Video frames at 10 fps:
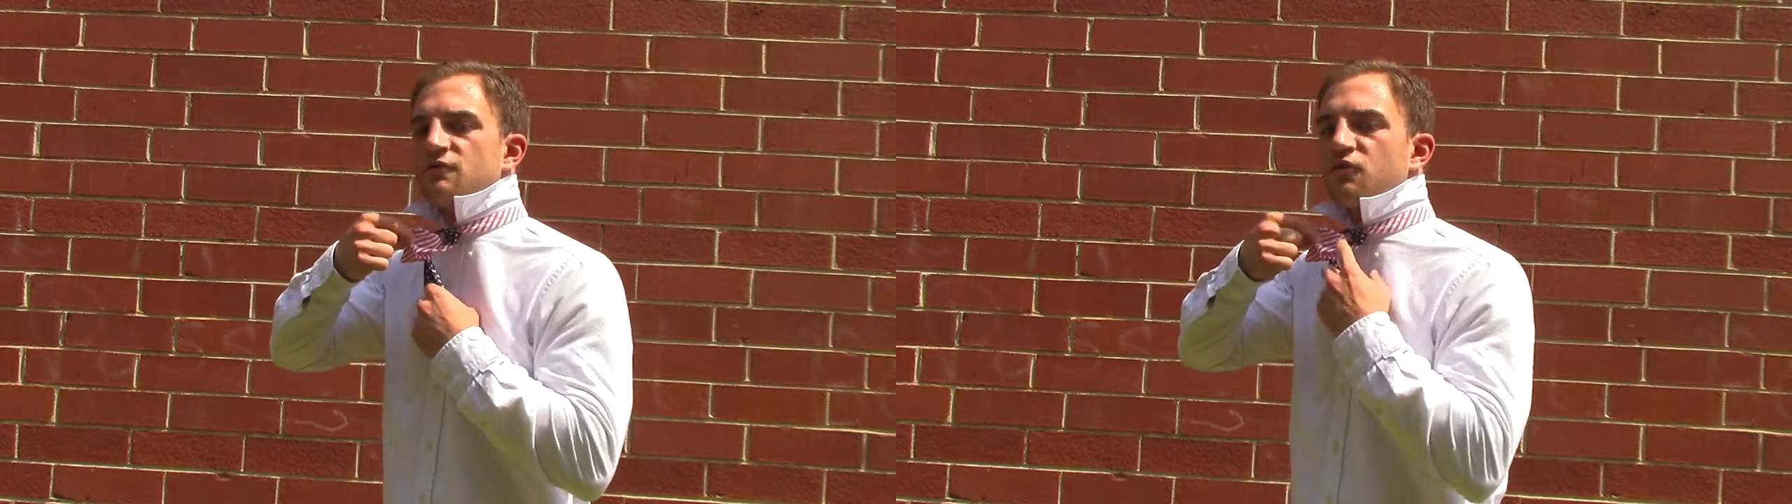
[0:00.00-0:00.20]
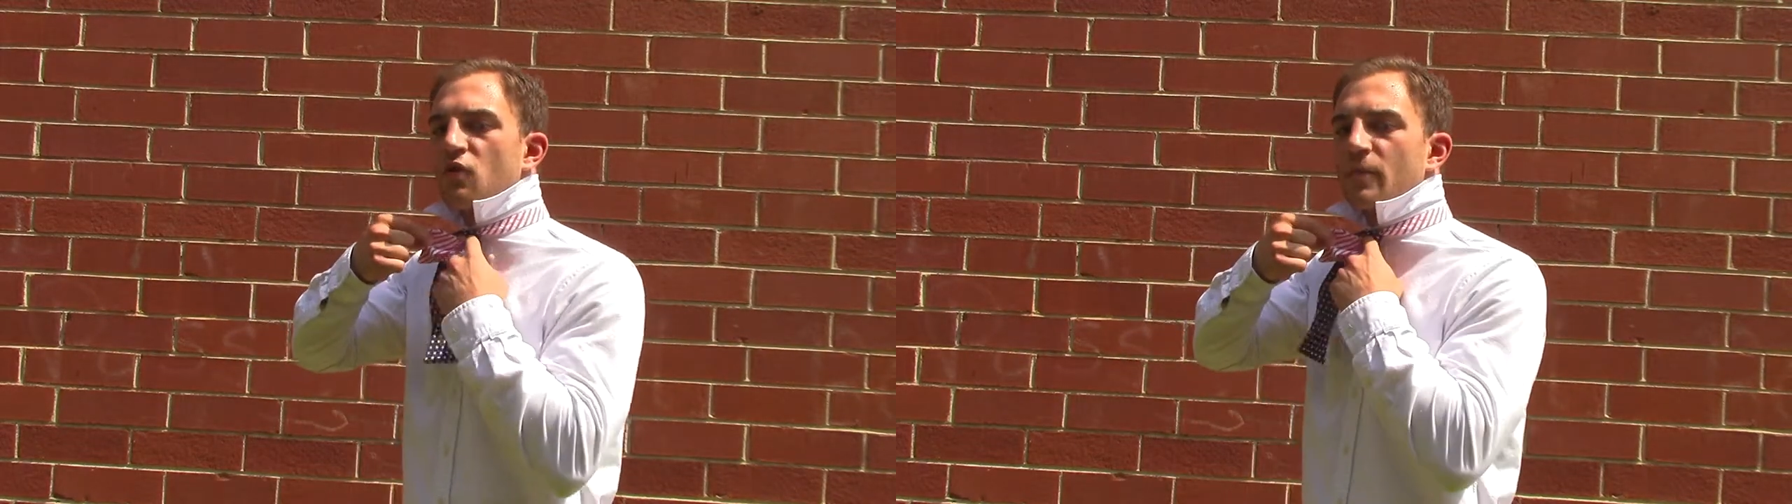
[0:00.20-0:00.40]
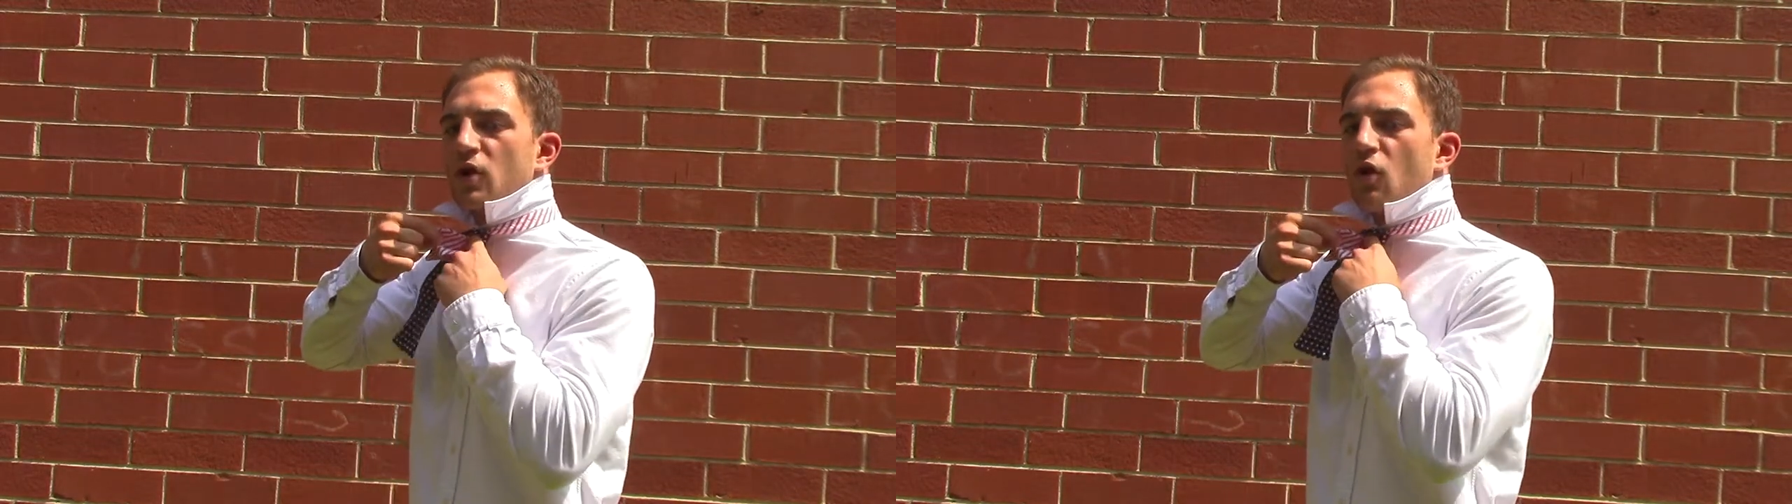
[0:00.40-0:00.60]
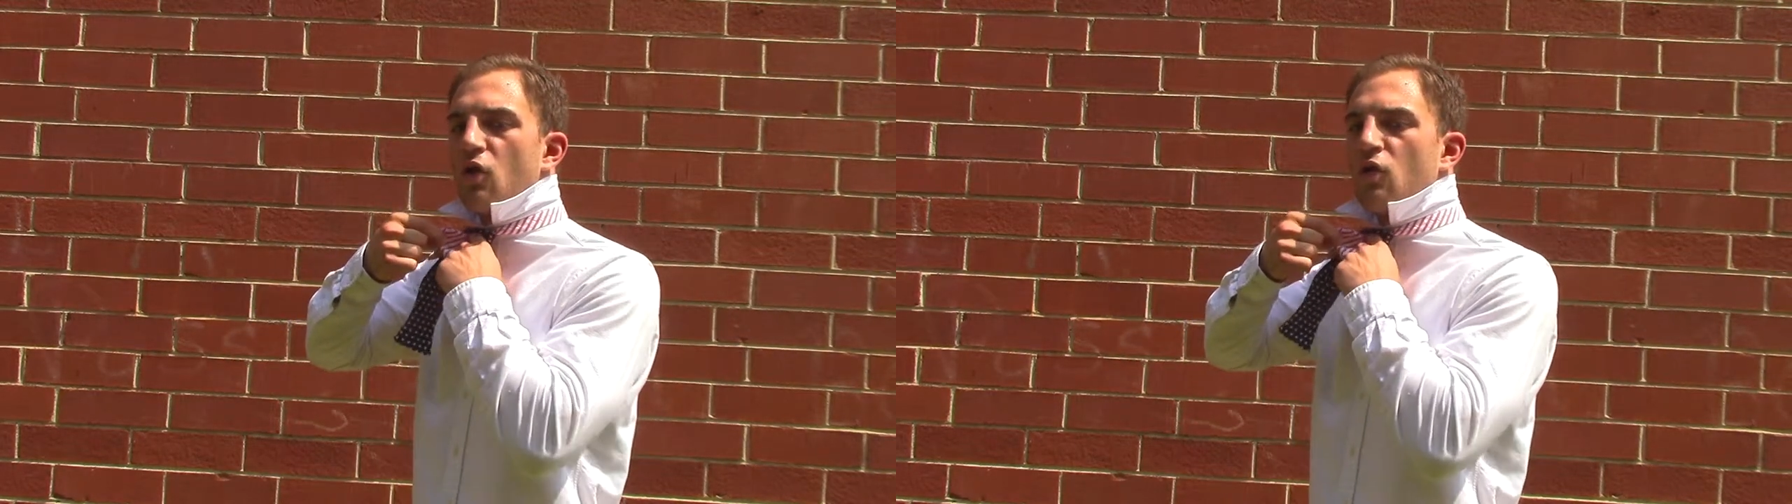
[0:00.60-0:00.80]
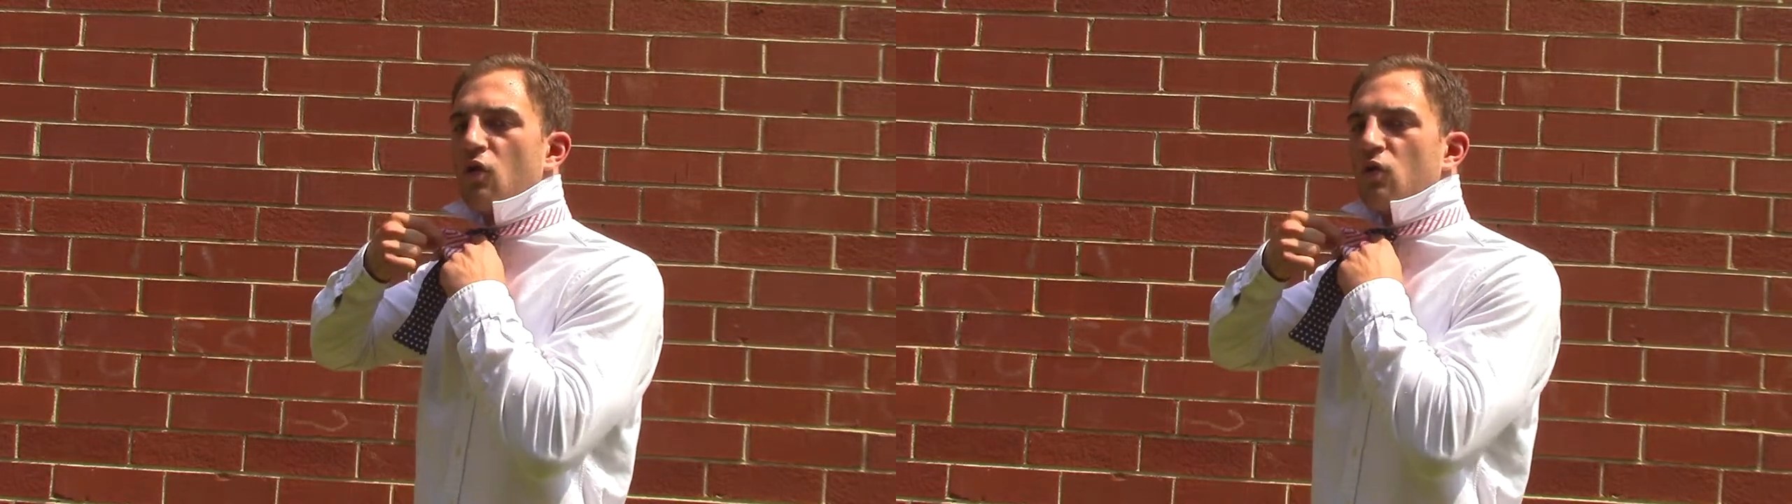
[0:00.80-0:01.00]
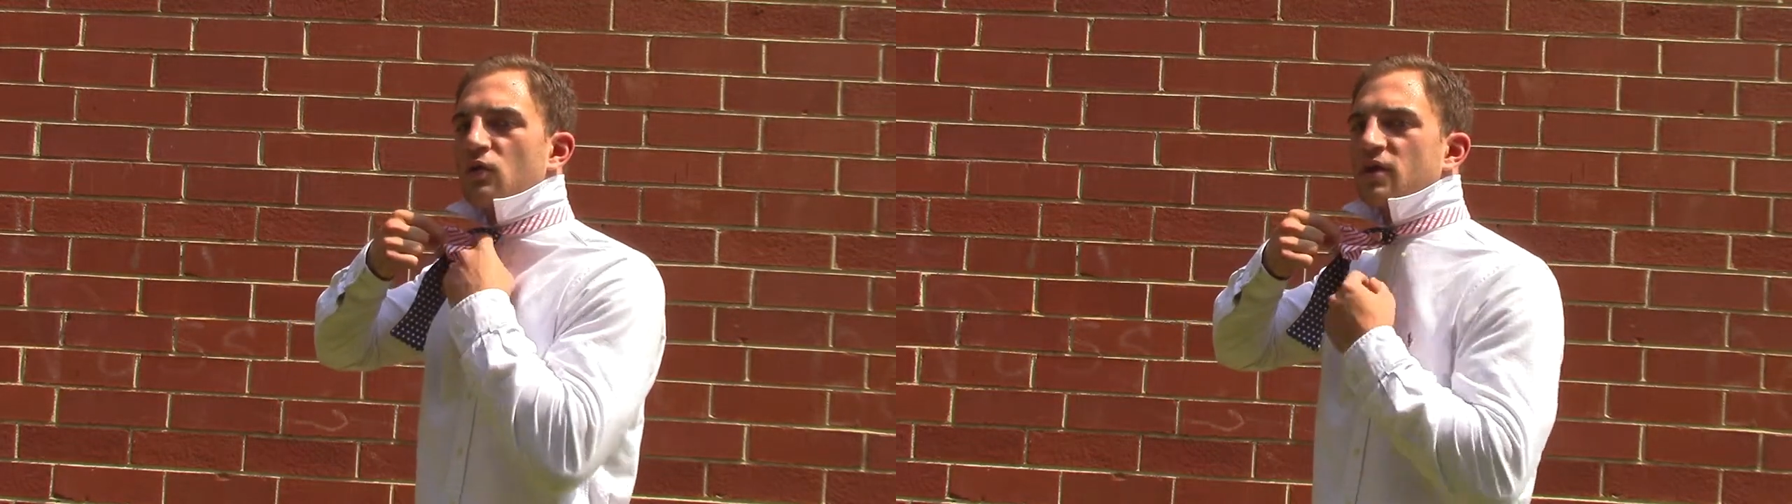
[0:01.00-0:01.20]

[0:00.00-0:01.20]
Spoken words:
forming a hole